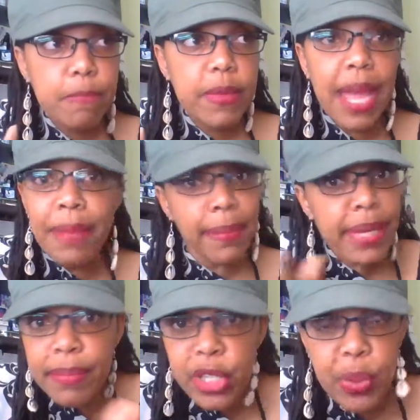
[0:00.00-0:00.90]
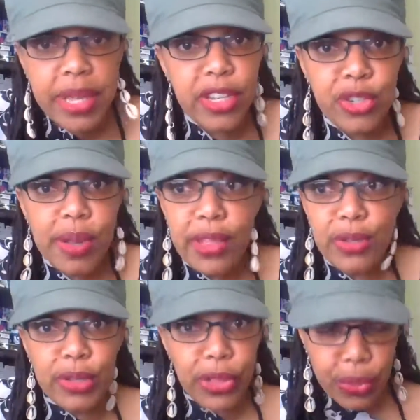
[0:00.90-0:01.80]
and maybe in between the shred there's
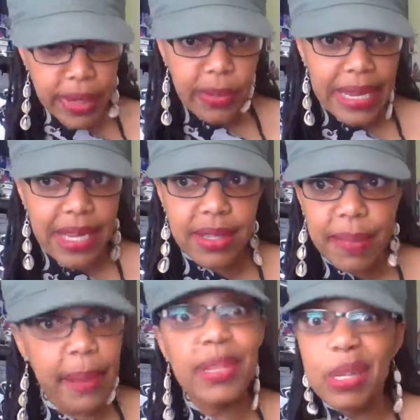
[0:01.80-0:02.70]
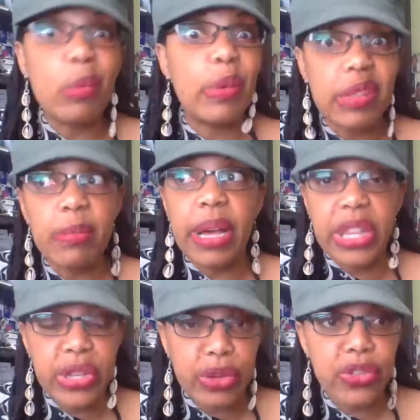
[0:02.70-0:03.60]
only 3 weeks, maybe some
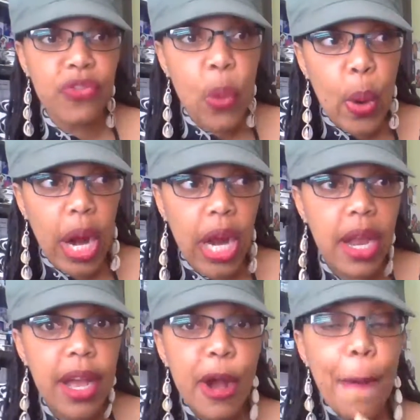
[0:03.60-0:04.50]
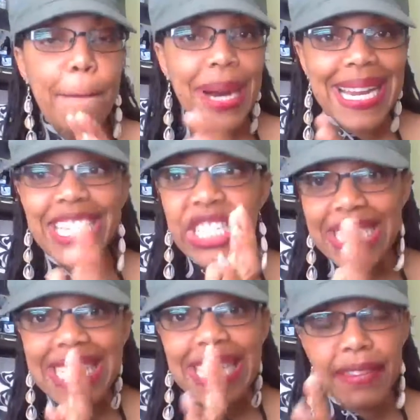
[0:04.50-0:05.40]
months there's 4, but it
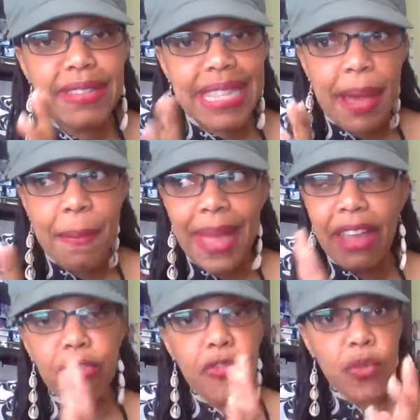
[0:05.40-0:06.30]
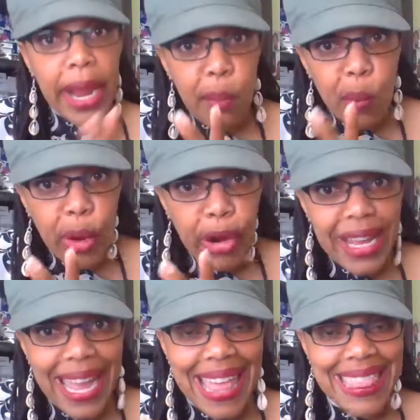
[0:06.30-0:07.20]
just gives them a framework
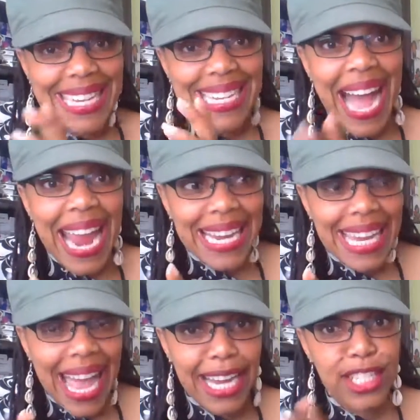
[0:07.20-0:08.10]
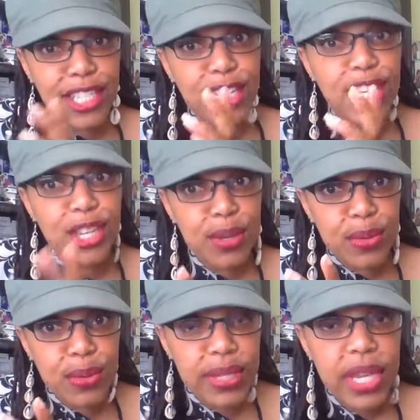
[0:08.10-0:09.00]
and the guidelines to
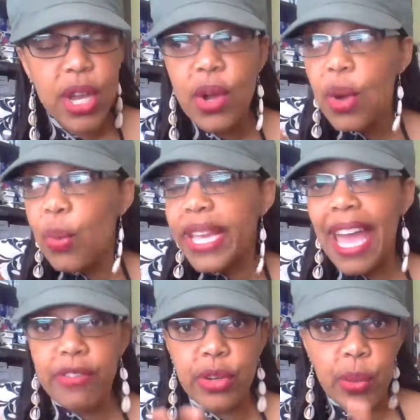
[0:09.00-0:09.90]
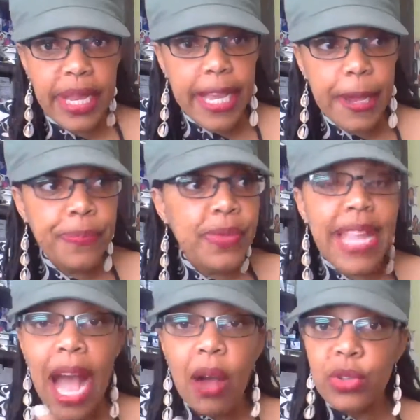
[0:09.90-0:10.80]
use week after week.
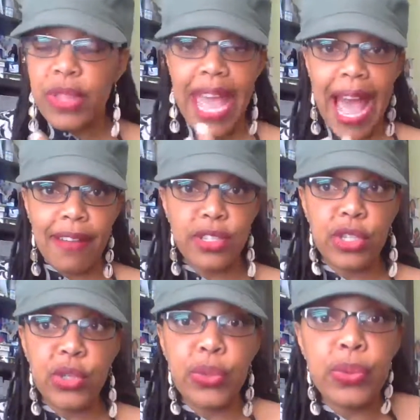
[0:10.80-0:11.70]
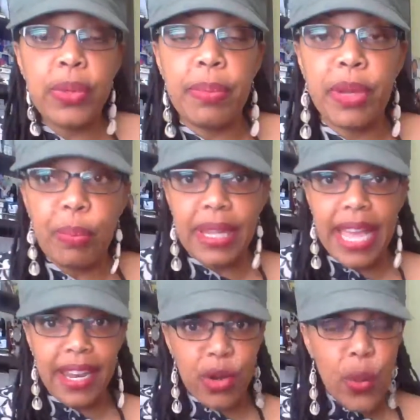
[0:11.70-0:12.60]
Now, do they have to do the meal
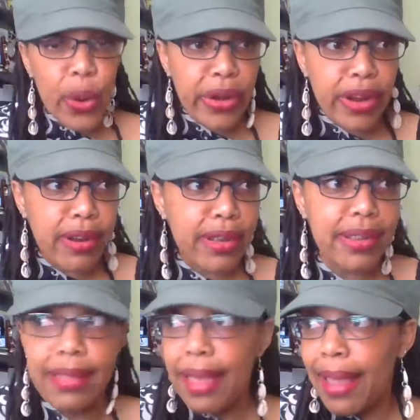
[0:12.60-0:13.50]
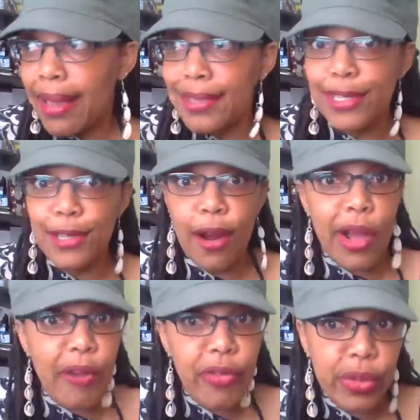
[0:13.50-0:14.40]
plan in order? Could they start
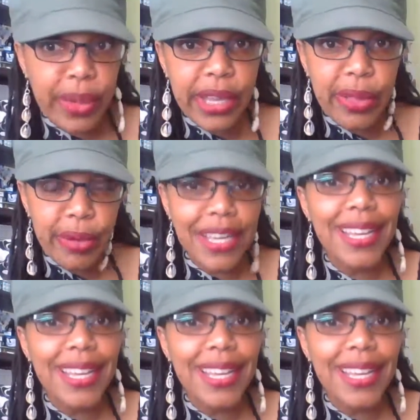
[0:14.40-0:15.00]
off with week 3?